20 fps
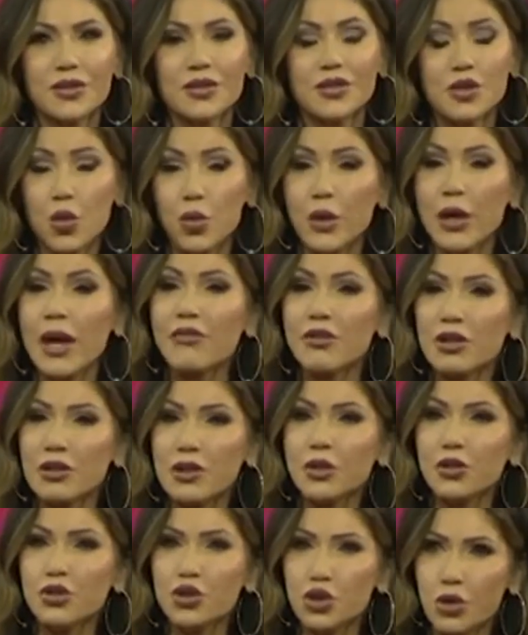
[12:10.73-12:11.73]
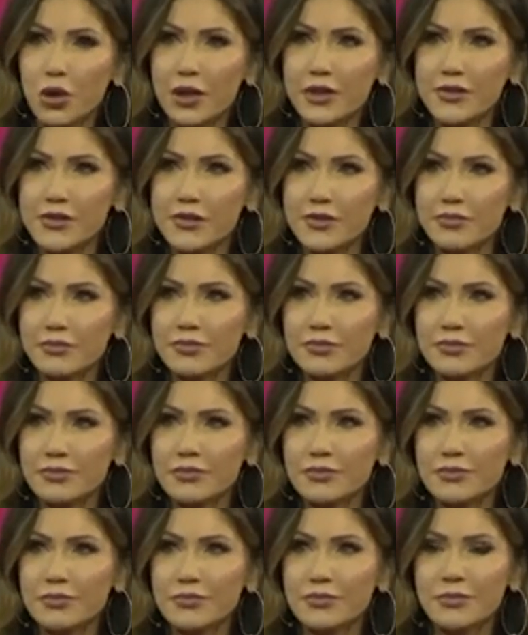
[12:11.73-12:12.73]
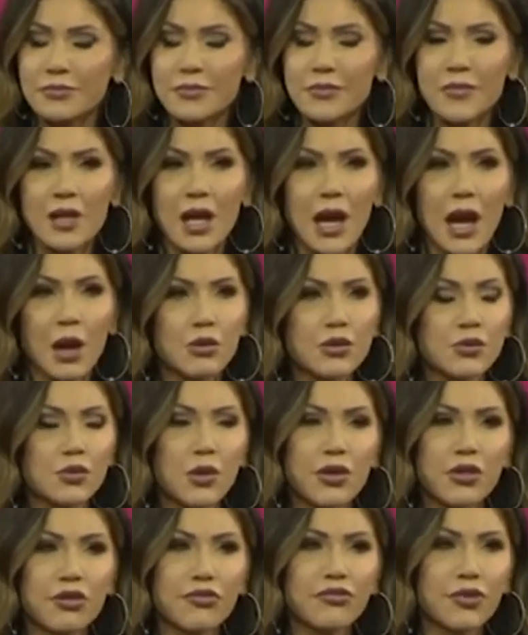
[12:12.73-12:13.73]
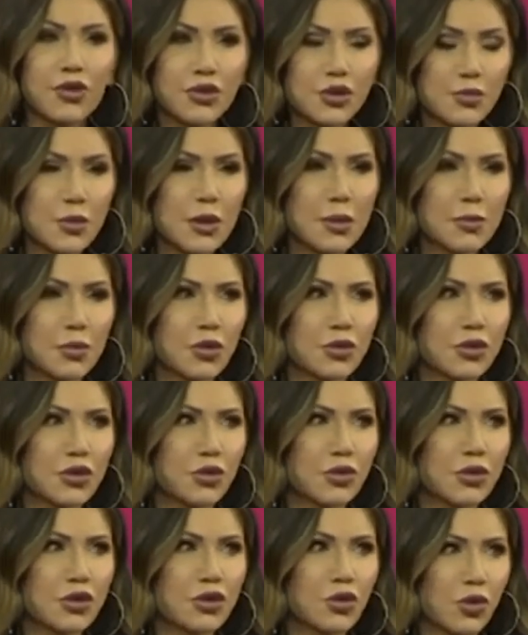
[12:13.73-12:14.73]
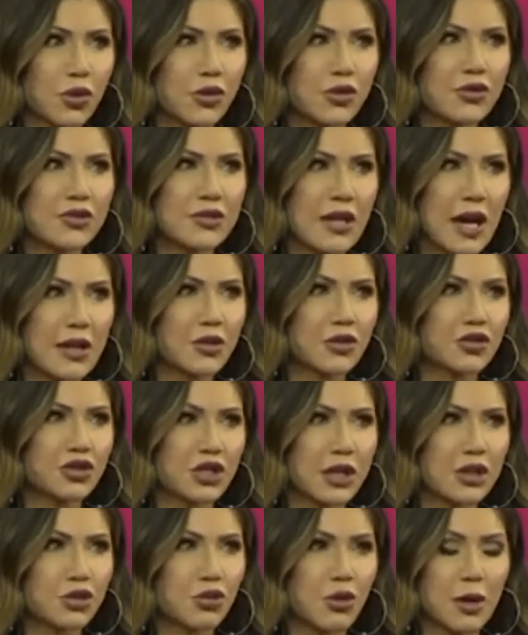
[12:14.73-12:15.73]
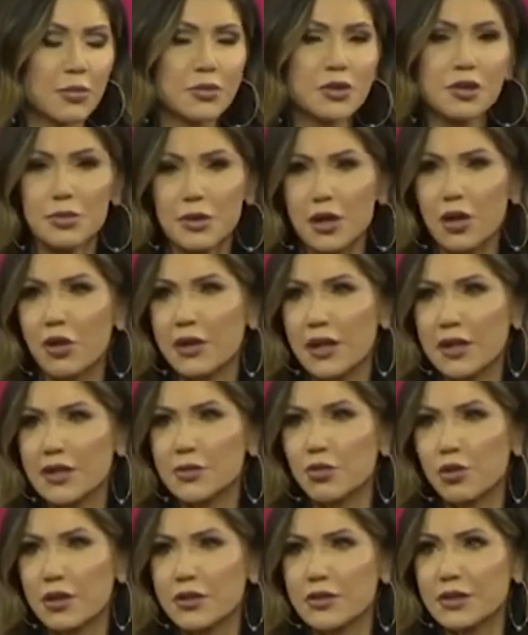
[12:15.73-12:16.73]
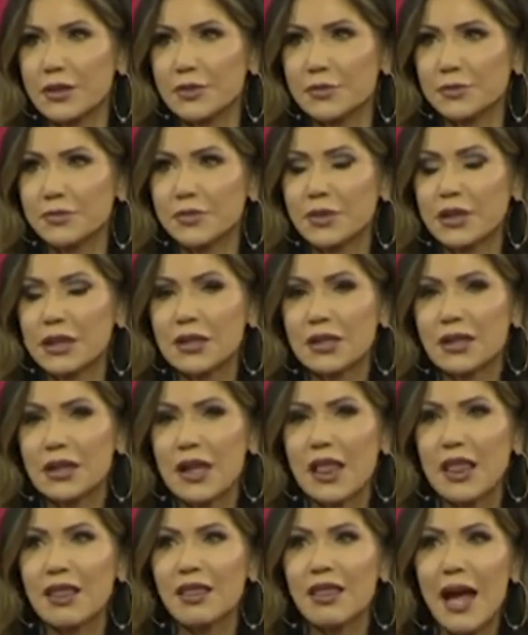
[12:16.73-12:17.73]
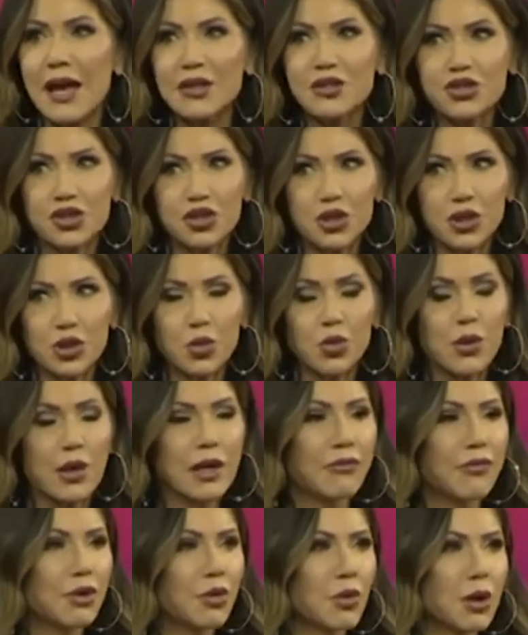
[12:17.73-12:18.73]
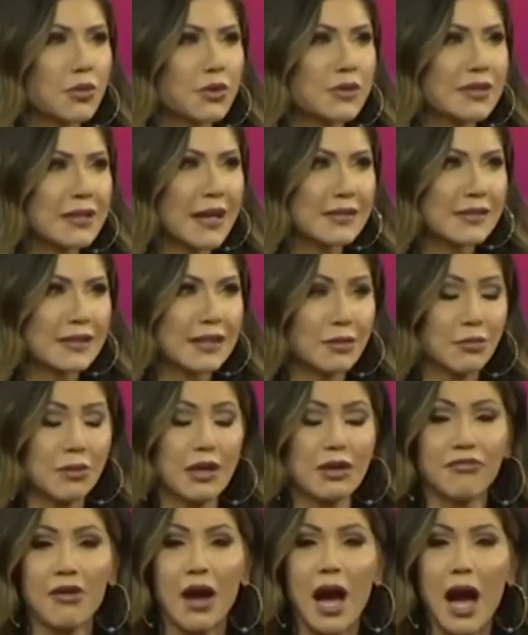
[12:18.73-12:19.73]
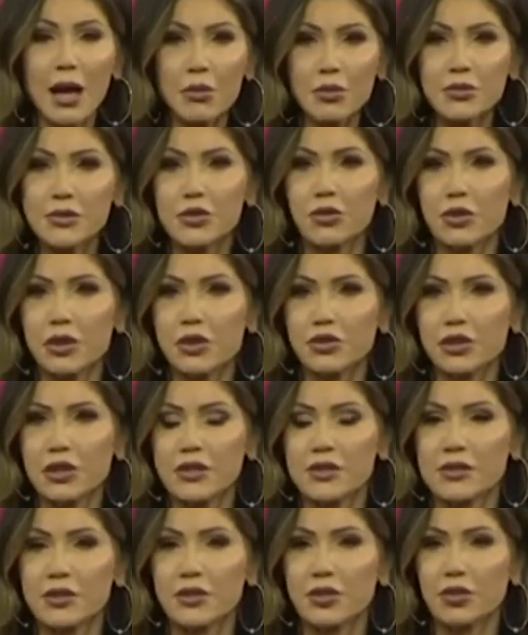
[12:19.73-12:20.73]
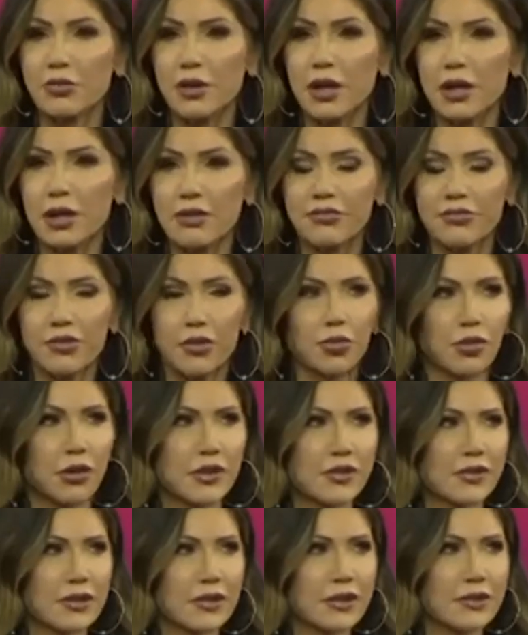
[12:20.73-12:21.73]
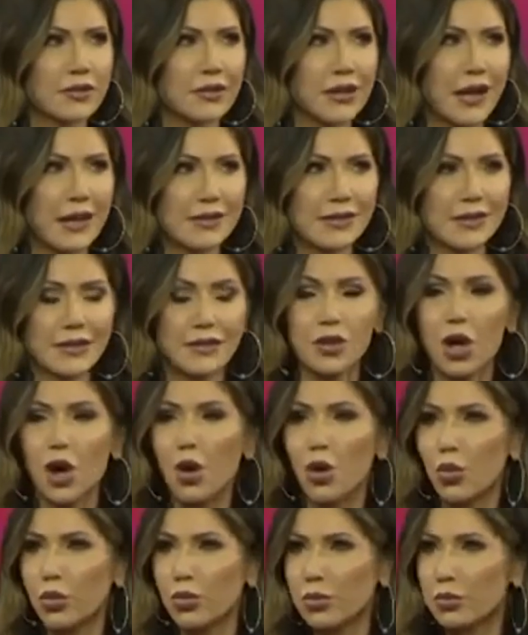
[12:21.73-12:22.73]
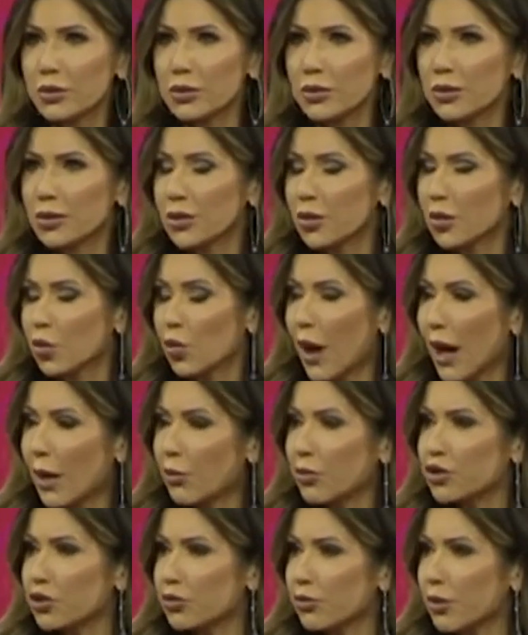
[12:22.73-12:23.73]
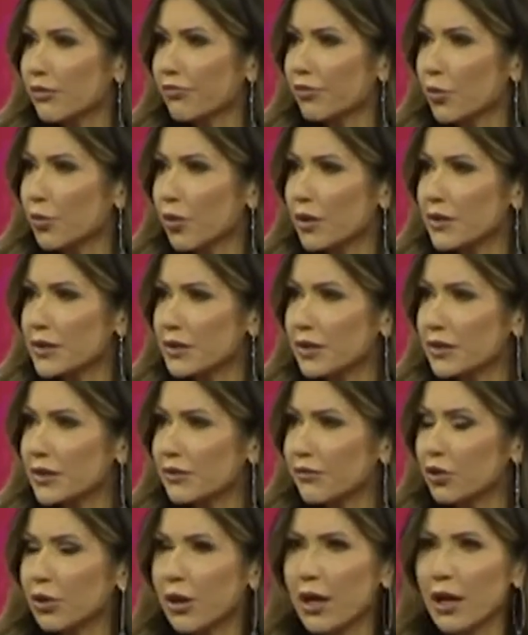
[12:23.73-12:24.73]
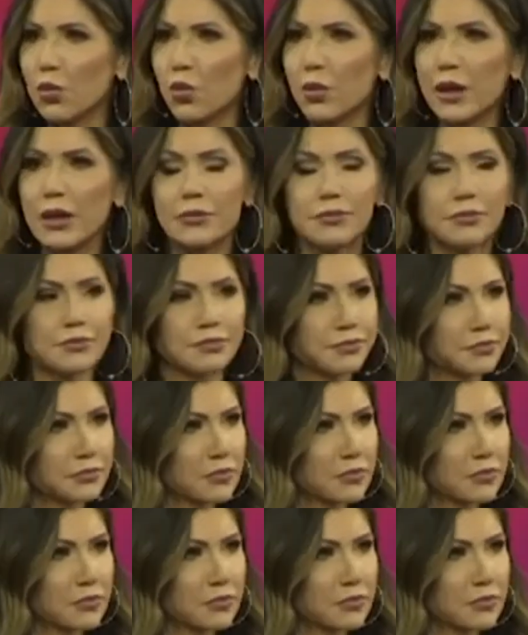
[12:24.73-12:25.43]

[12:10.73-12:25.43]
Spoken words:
So we have a clear choice. I was one of the first people to endorse Donald J. Trump to be our next president. Last year, when everyone was asking me if I was going to consider running for president, I said no. Why would you run for president if you can't win?